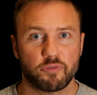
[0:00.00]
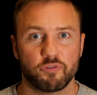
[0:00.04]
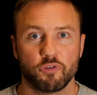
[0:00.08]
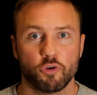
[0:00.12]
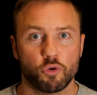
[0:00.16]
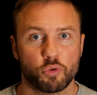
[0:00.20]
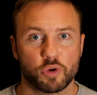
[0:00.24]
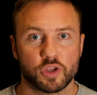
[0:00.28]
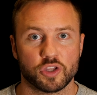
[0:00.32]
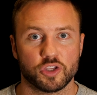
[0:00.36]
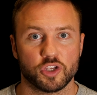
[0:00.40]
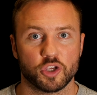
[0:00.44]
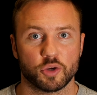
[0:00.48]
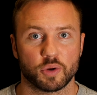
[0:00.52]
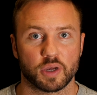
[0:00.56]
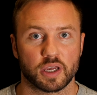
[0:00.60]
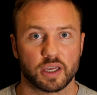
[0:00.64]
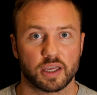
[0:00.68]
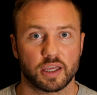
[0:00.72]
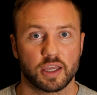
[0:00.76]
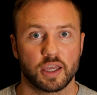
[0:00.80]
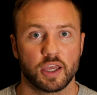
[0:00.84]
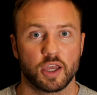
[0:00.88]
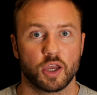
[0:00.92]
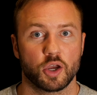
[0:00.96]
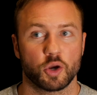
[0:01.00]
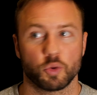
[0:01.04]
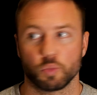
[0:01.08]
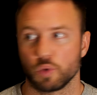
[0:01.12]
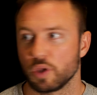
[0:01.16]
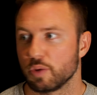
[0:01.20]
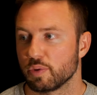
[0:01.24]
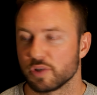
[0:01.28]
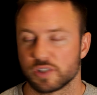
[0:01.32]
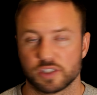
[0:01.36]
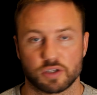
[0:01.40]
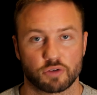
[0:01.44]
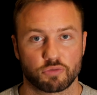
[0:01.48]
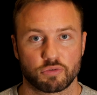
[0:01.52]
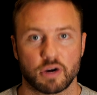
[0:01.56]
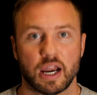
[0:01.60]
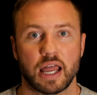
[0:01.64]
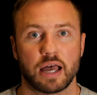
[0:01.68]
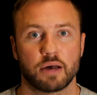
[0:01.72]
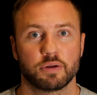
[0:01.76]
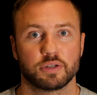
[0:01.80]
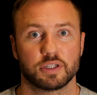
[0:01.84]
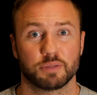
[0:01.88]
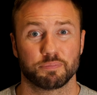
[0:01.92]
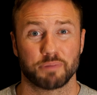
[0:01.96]
before we knew it, we were
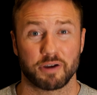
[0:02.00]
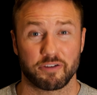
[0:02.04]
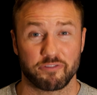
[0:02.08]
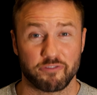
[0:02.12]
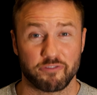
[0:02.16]
surrounded by